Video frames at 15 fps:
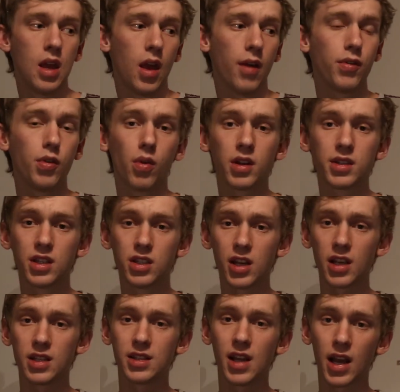If you want to
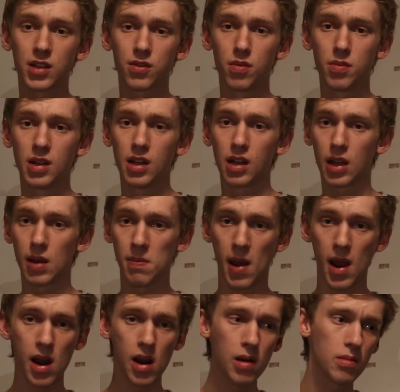suggest decks for me to
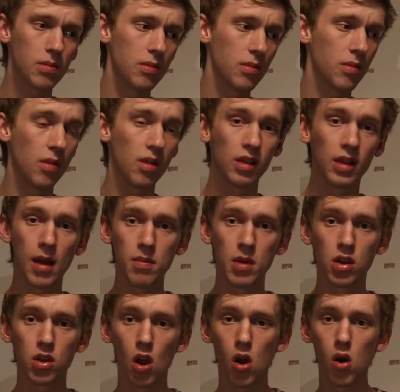compare, let
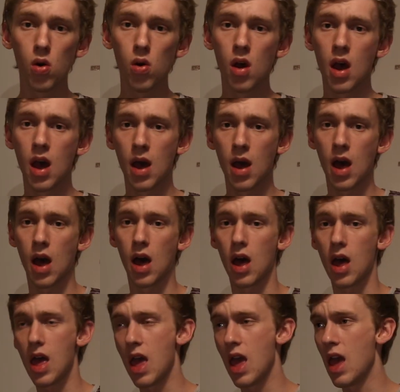me know,
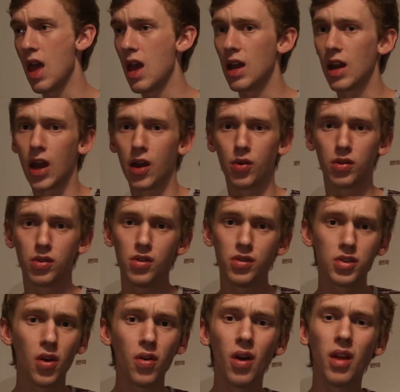and I will do
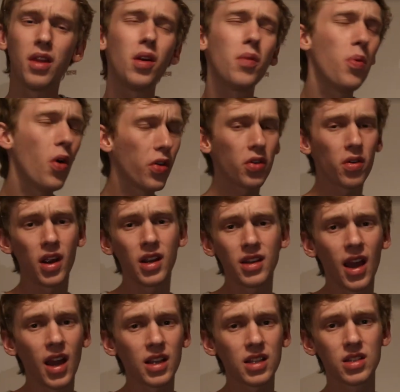so. They're both great
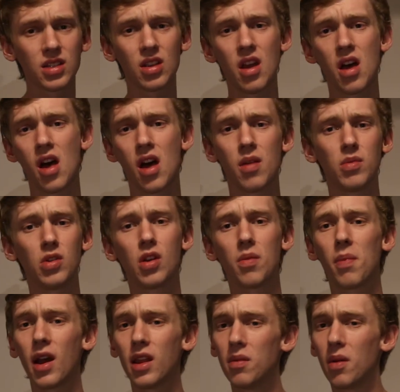decks. You can
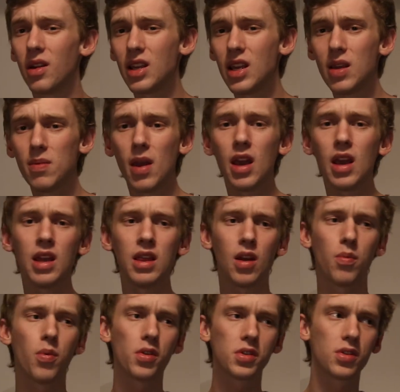buy them on eBay.
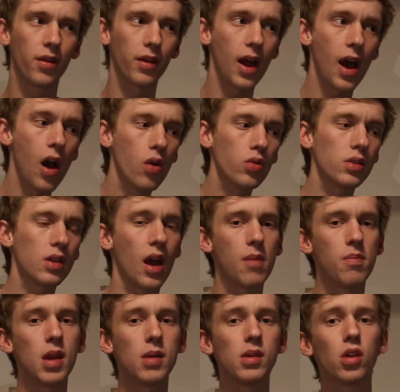They're both sold out.
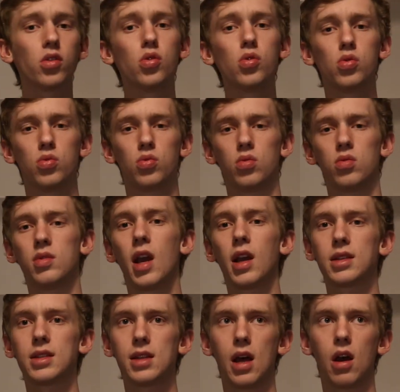Maybe I'll do
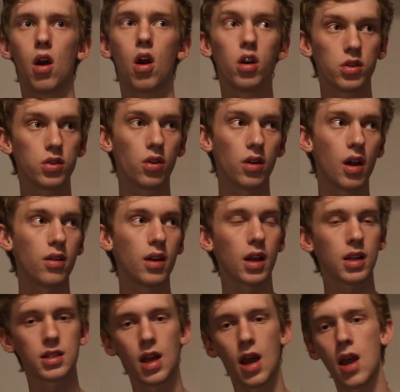decks that aren't sold out
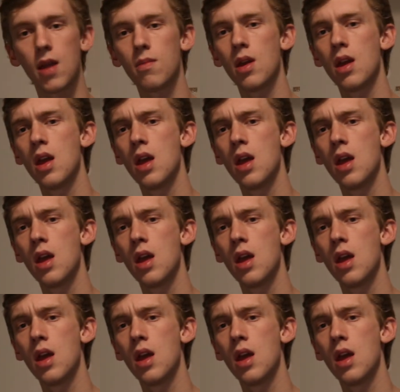next time.